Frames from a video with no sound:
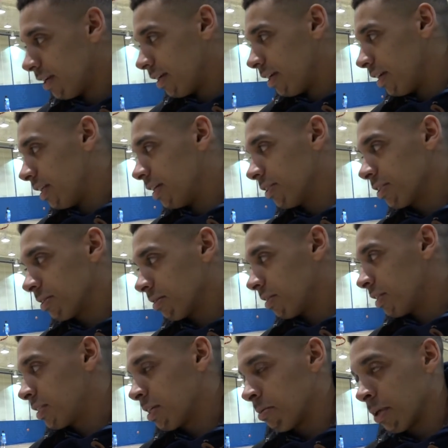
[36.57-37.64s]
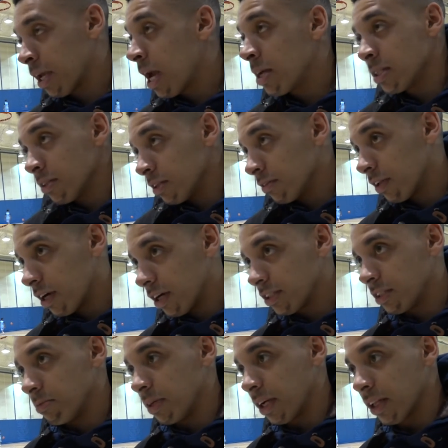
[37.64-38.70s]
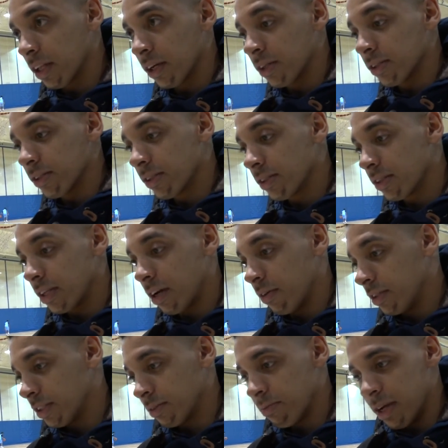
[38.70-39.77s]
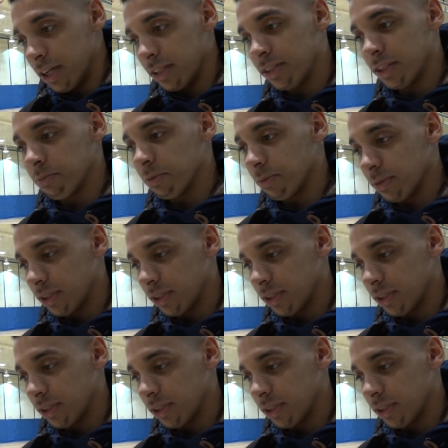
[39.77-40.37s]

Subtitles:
You know, some of the games that we've lost have been close, that we just made simple